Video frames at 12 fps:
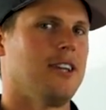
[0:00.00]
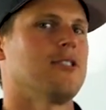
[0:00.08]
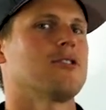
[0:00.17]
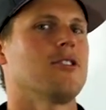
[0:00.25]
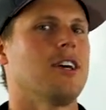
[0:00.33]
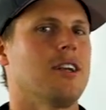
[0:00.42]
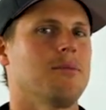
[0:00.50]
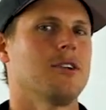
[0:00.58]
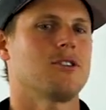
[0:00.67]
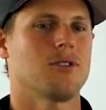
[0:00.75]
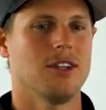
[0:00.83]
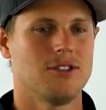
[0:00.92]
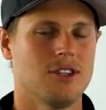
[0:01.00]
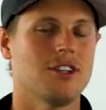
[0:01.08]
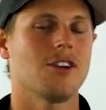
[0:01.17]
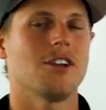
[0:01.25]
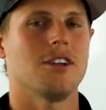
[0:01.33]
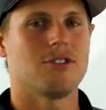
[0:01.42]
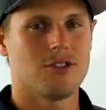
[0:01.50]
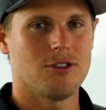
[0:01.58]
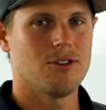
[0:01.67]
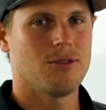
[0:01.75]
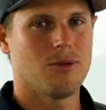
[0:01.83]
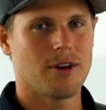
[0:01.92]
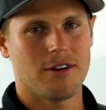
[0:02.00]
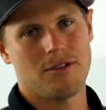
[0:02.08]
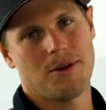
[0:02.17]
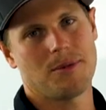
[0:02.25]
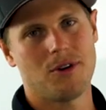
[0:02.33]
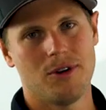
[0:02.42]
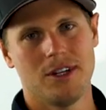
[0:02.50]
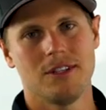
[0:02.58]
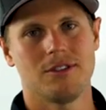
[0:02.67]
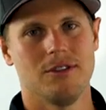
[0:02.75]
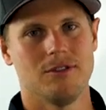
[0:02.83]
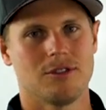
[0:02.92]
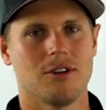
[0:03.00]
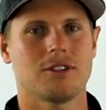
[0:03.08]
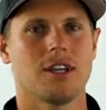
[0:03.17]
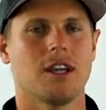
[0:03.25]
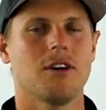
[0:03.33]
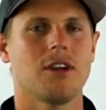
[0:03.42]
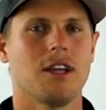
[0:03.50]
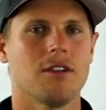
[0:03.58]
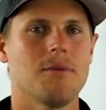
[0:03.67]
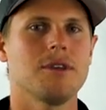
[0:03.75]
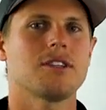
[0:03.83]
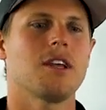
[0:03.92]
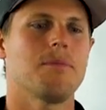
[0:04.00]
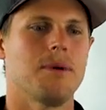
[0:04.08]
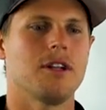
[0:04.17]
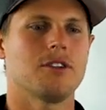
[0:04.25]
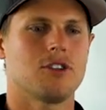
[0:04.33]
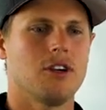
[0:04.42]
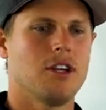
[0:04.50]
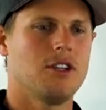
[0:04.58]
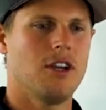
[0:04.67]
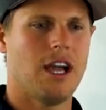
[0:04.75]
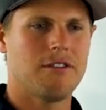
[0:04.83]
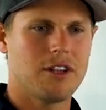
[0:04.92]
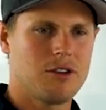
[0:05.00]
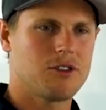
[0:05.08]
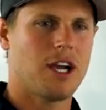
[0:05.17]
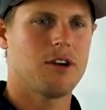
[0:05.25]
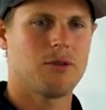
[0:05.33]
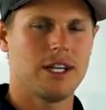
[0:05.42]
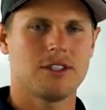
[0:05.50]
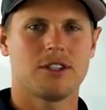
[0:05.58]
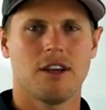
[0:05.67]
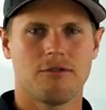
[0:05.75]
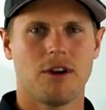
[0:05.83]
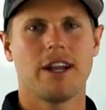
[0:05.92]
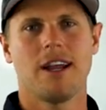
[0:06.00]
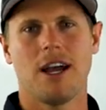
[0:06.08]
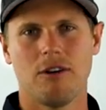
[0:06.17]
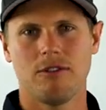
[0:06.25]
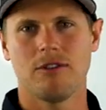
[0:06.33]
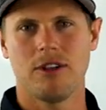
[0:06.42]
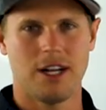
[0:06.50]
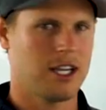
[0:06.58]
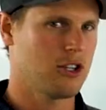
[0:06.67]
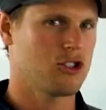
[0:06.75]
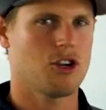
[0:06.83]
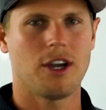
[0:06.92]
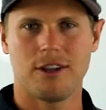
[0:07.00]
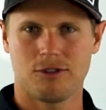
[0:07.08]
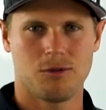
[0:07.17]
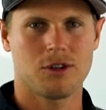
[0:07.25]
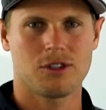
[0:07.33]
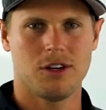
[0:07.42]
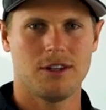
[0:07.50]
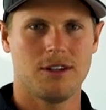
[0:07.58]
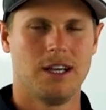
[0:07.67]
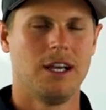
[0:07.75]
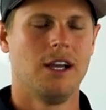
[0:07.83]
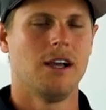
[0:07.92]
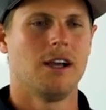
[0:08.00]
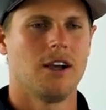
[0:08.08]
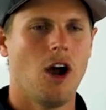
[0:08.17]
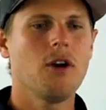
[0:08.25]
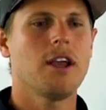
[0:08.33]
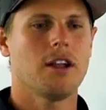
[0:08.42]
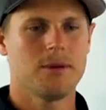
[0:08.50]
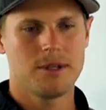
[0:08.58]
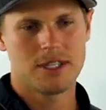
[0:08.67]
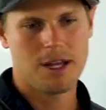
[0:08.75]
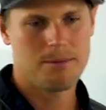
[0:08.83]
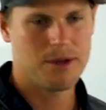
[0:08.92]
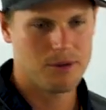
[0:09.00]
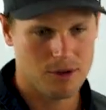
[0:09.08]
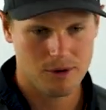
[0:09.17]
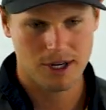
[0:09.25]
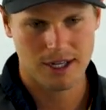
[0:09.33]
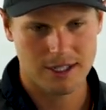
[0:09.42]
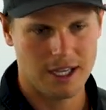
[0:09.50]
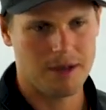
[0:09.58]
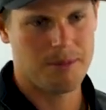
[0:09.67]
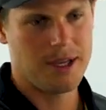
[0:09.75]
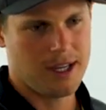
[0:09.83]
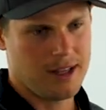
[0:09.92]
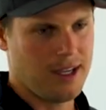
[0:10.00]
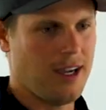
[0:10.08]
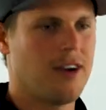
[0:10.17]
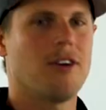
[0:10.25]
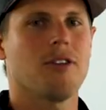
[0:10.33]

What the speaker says: So then I'm gonna transition into whatever I'm going into. So it's like, okay, let me step in and show you, do you have any dry erase stuff right now that I can show you how this works on? Oh yeah, let me step in real quick and take a peek at that.